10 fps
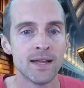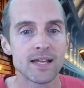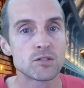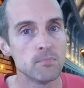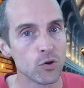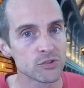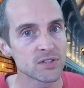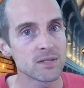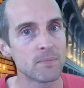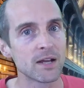has
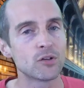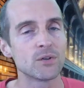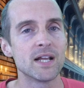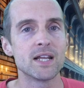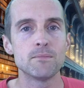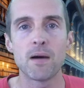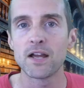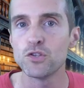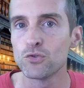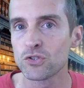mostly been created by
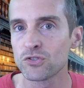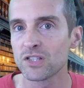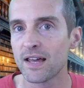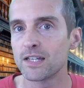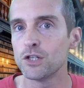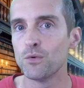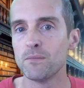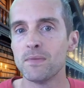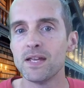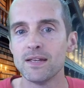users like you
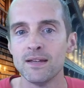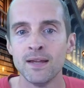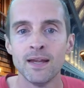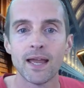and me.